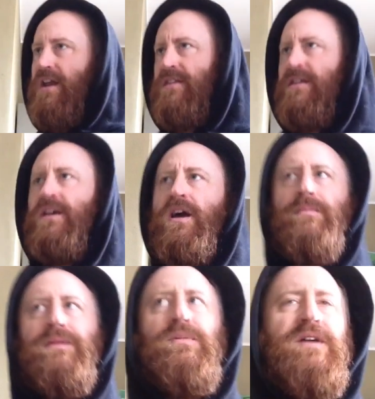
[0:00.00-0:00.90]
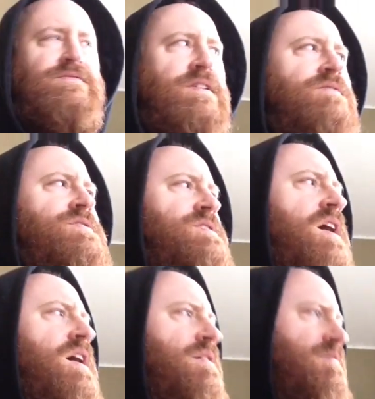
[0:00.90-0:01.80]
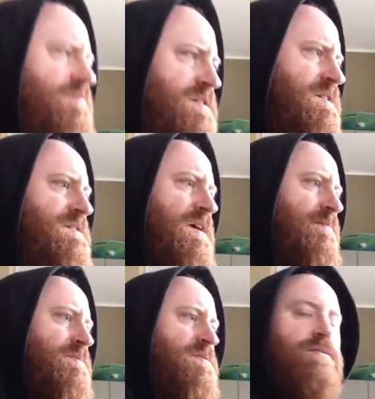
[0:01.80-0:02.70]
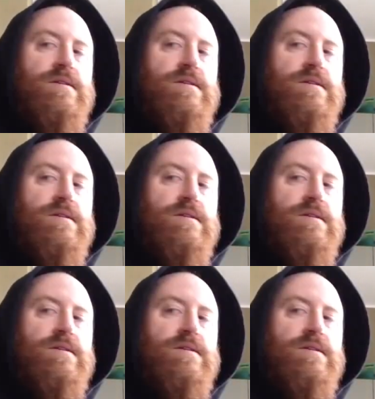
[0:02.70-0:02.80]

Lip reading: I think I'm in my 5th cycle this attempt.